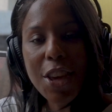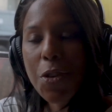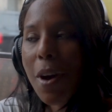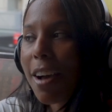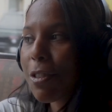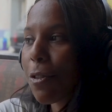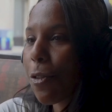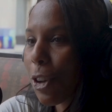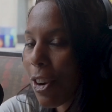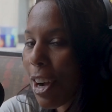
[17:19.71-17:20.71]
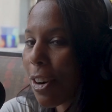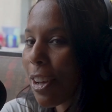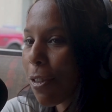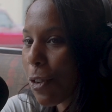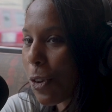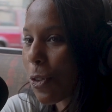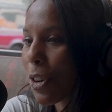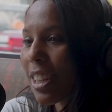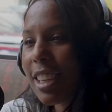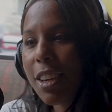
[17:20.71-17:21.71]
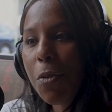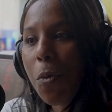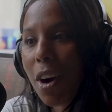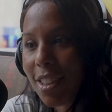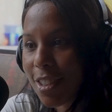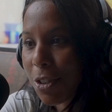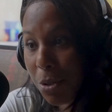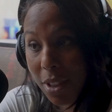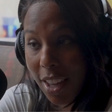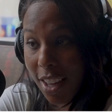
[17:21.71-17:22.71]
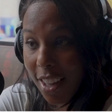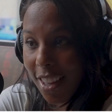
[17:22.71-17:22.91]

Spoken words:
You have to figure out if you really want to do that.